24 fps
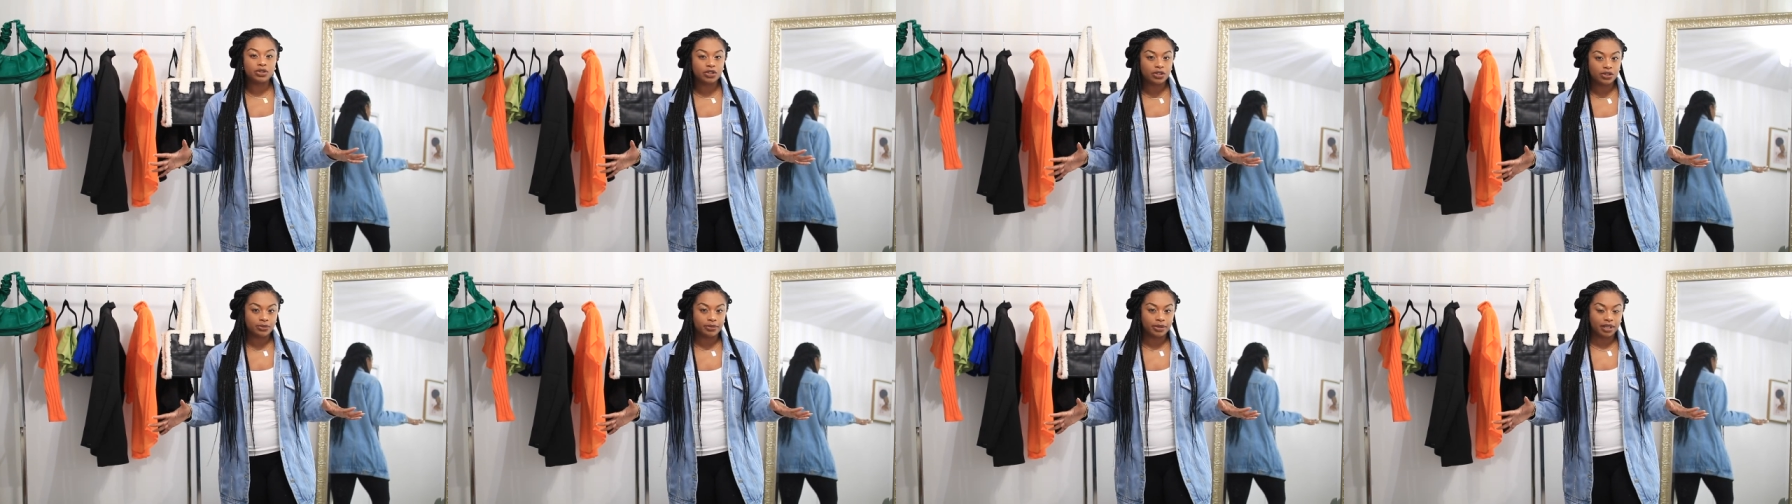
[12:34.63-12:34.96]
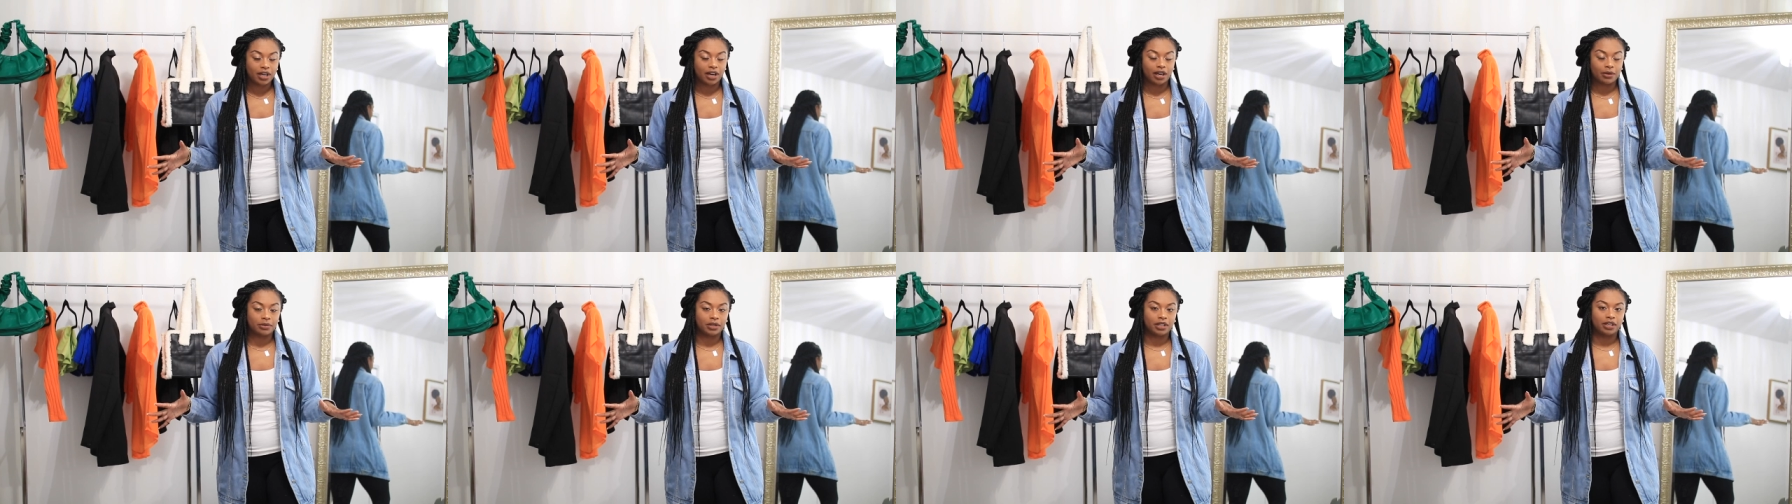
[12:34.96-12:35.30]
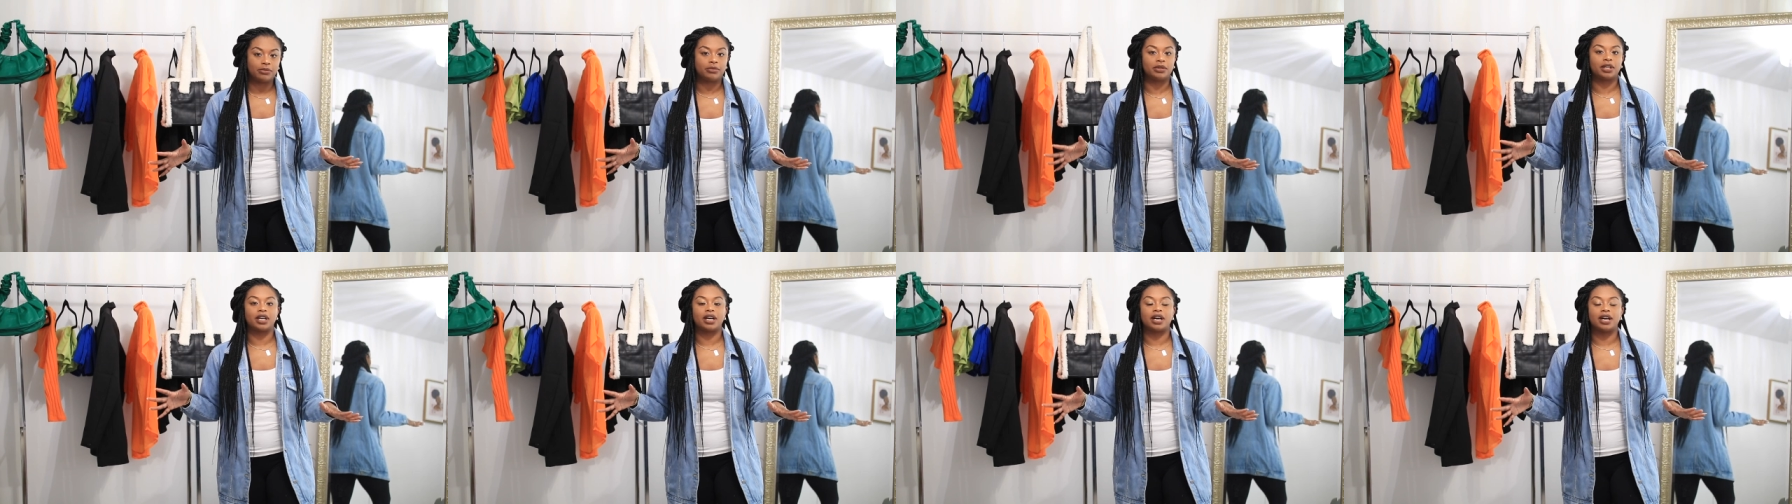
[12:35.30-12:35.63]
too big on me
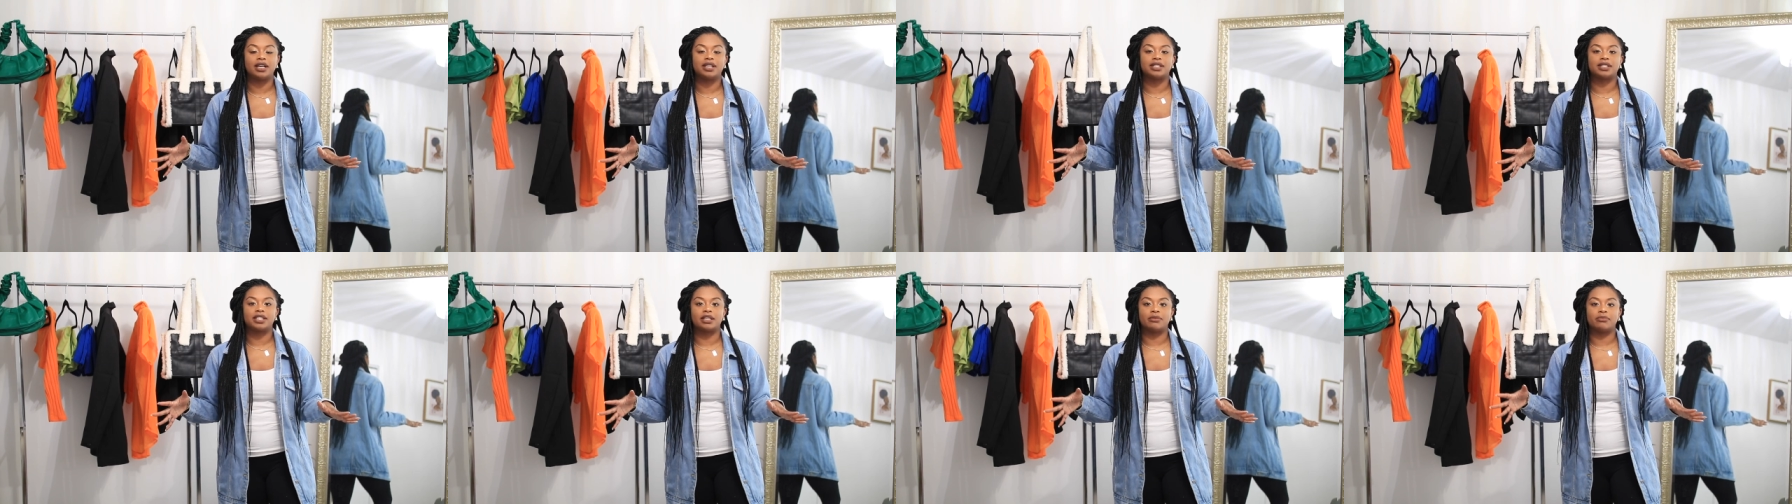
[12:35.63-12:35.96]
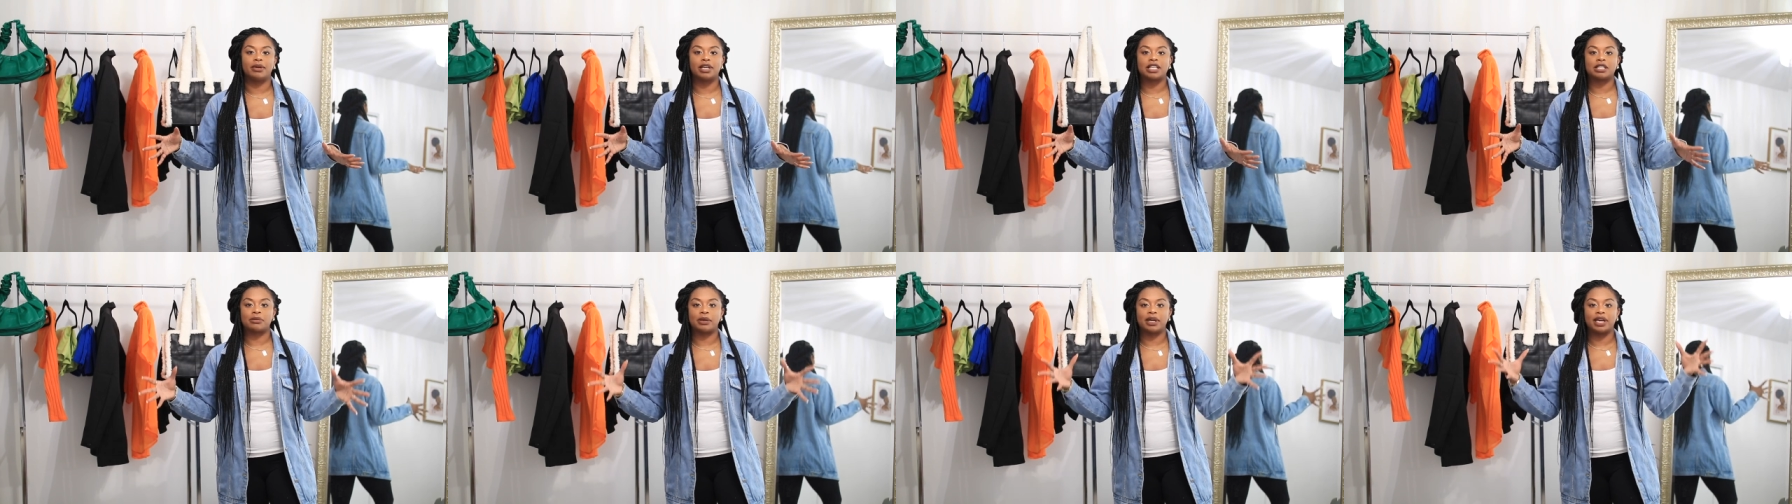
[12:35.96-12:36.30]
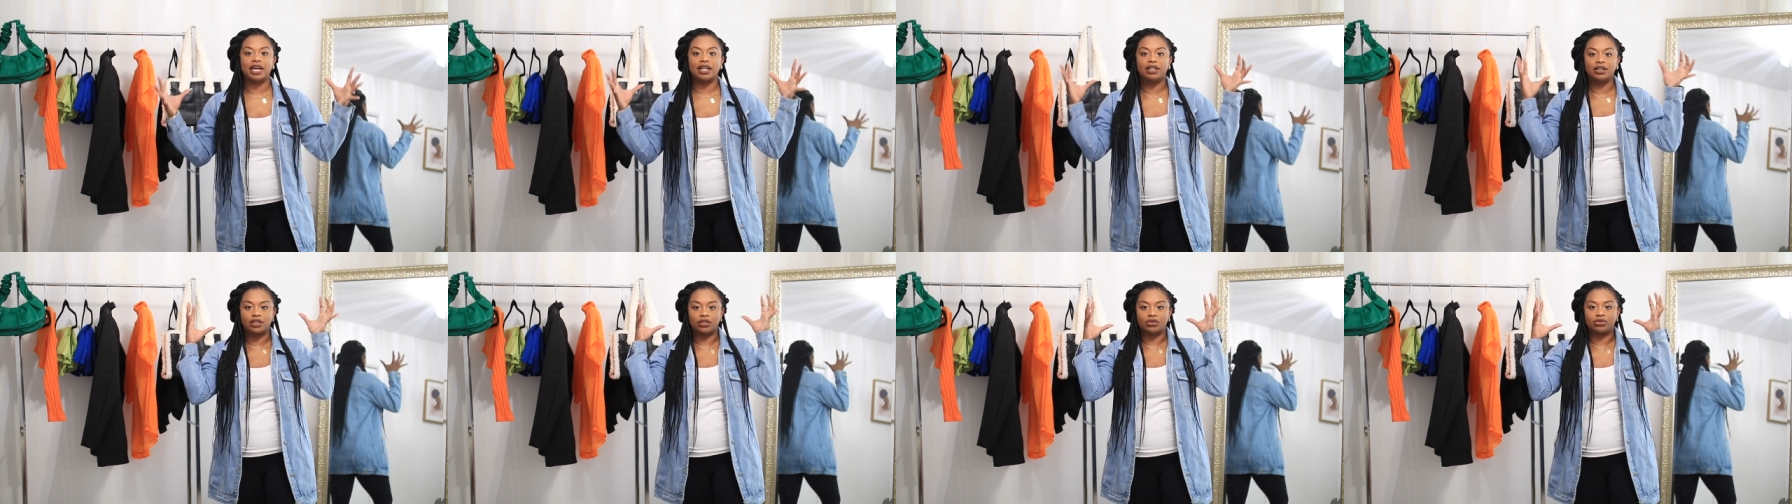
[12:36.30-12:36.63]
because it makes my
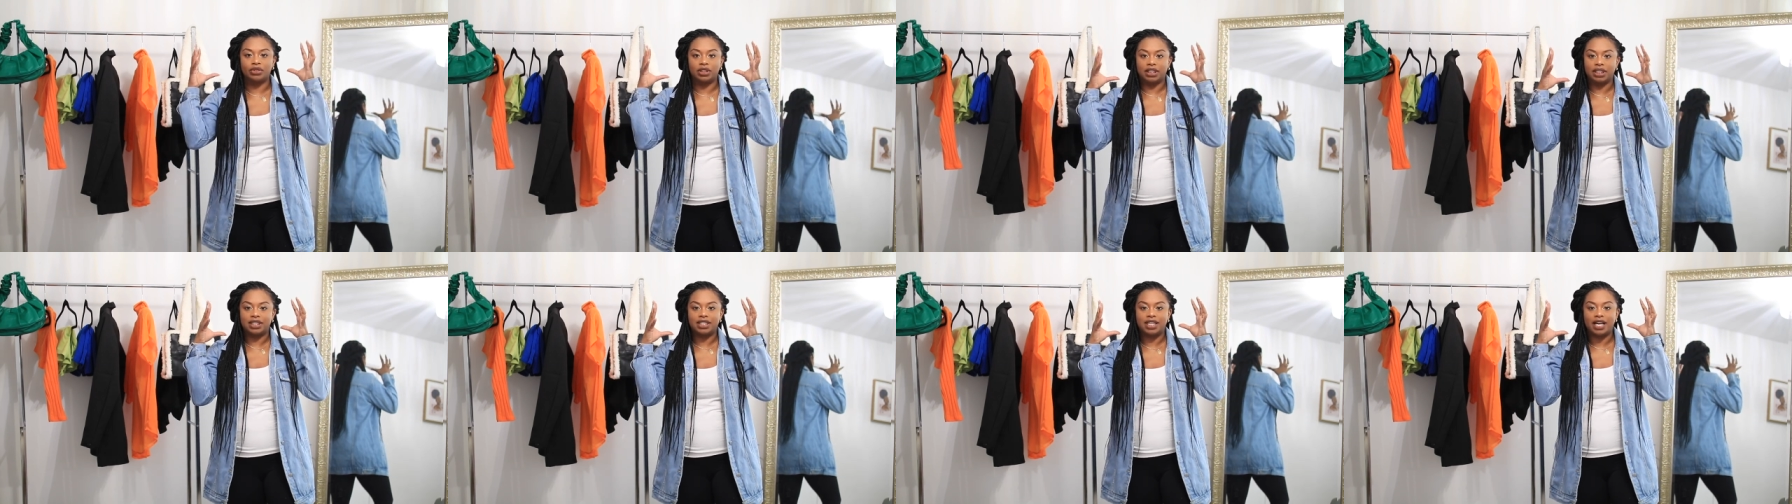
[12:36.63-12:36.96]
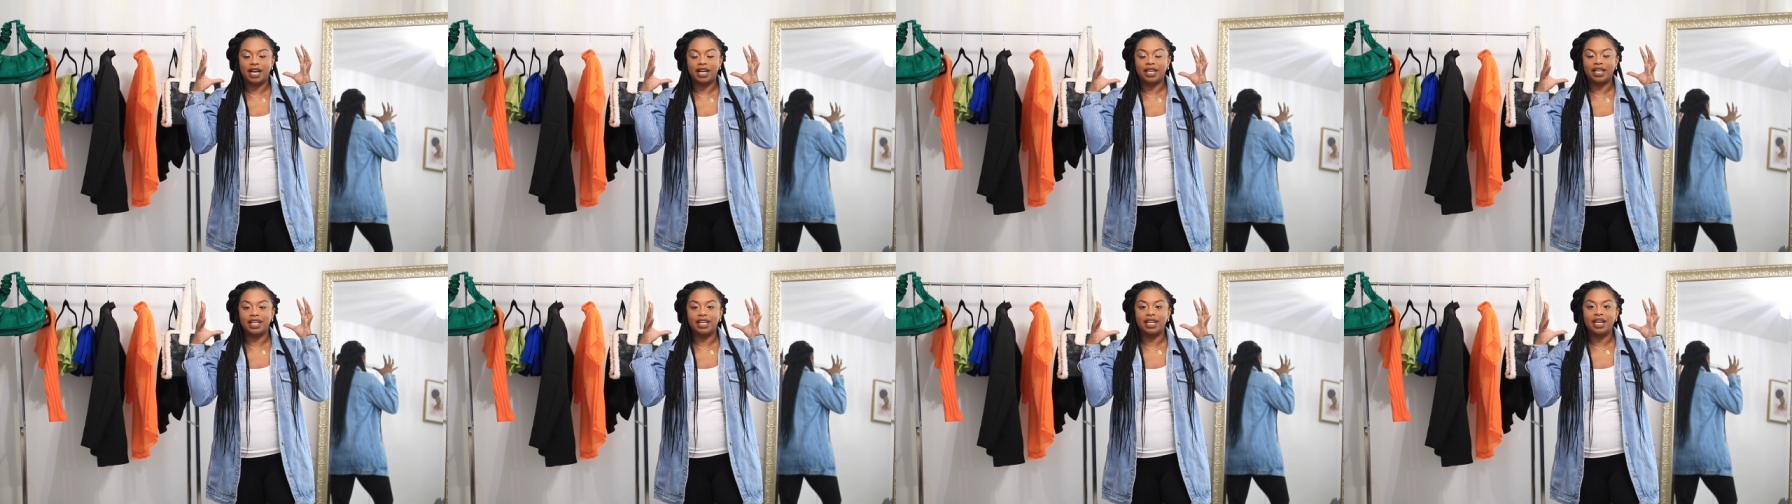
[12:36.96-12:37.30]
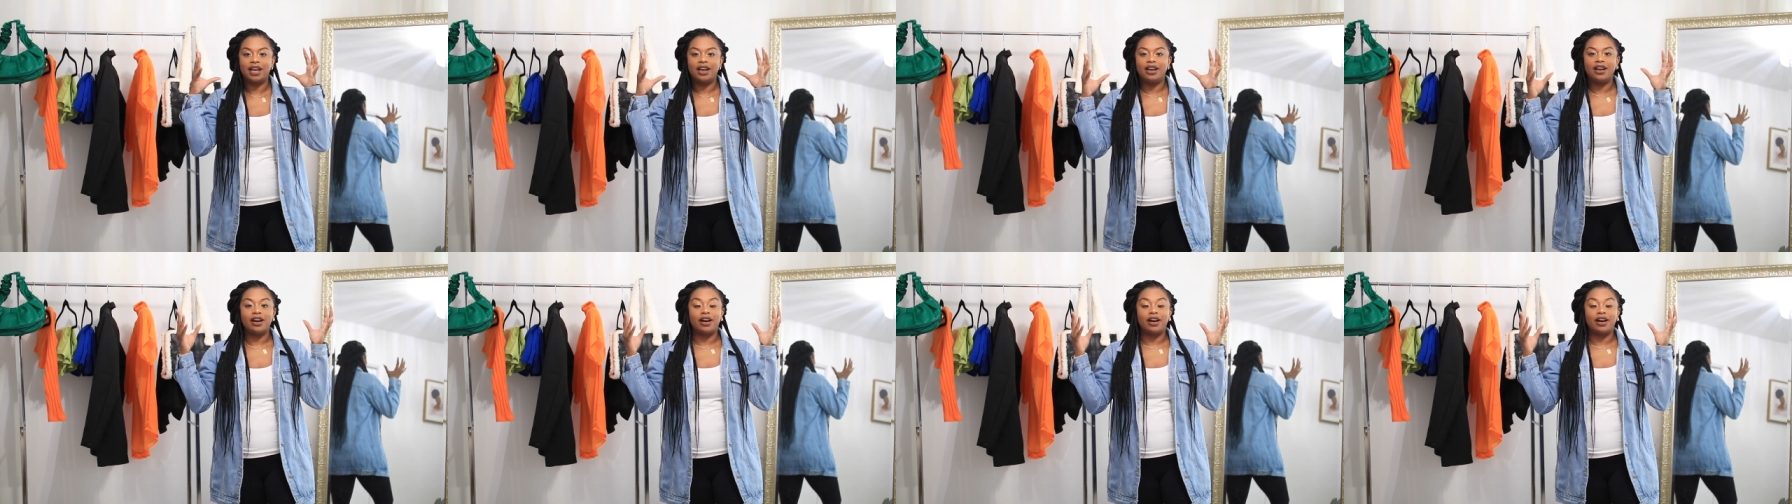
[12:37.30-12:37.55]
head look really tiny.